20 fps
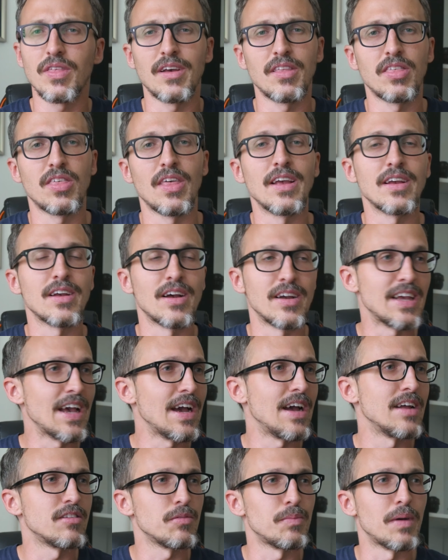I think.
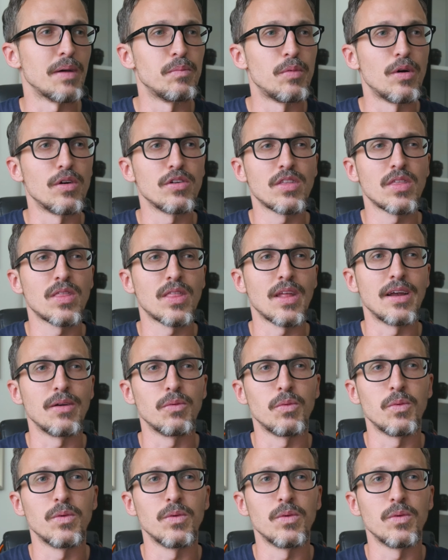Yeah, it's my birthday